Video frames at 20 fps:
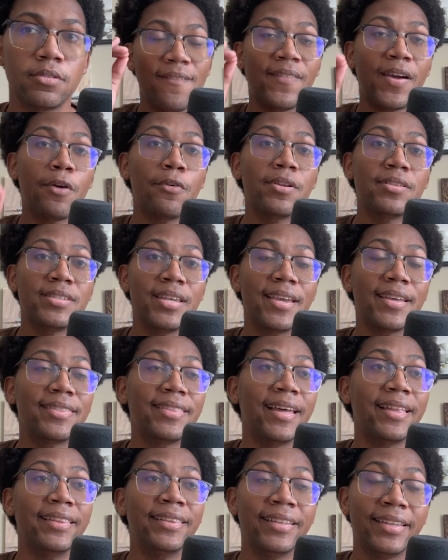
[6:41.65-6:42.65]
If I were to take
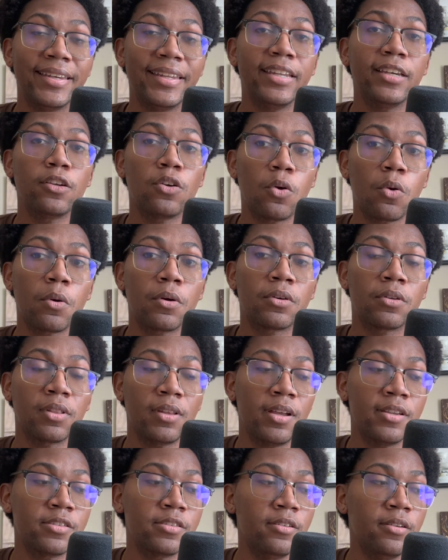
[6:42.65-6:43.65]
that Lydian chord
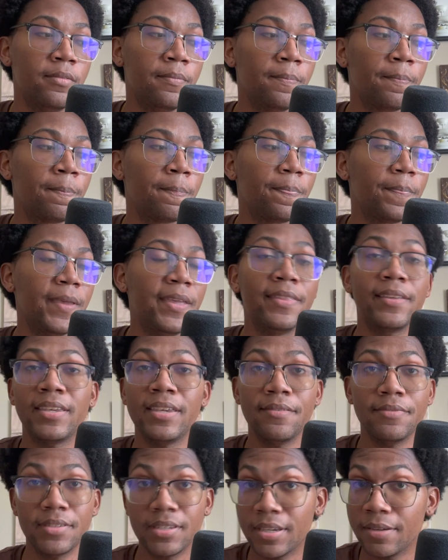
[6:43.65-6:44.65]
cluster in the key
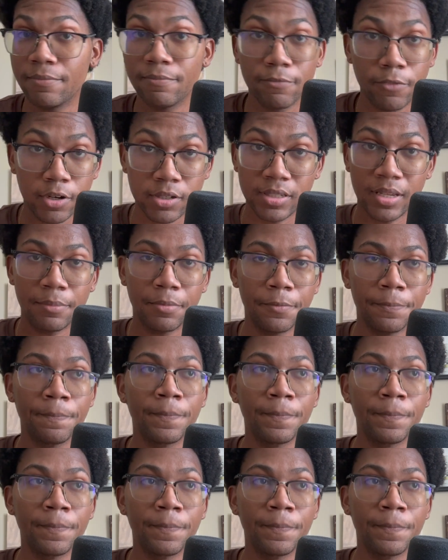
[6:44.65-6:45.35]
of C, for example,